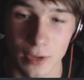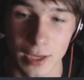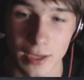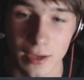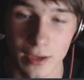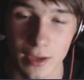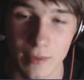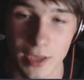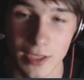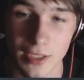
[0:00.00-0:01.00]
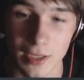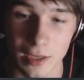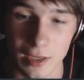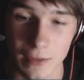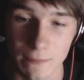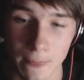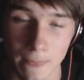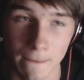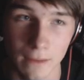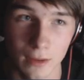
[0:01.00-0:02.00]
Like, basically,
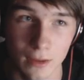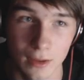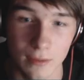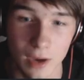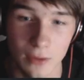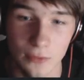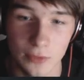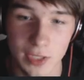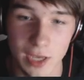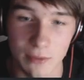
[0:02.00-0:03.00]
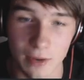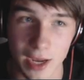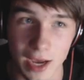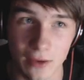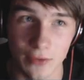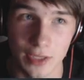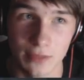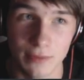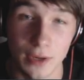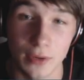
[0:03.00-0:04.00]
Melvin was saying, right, how this
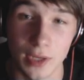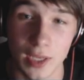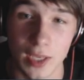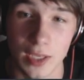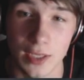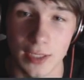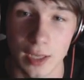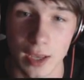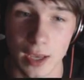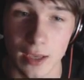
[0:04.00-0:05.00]
build is like,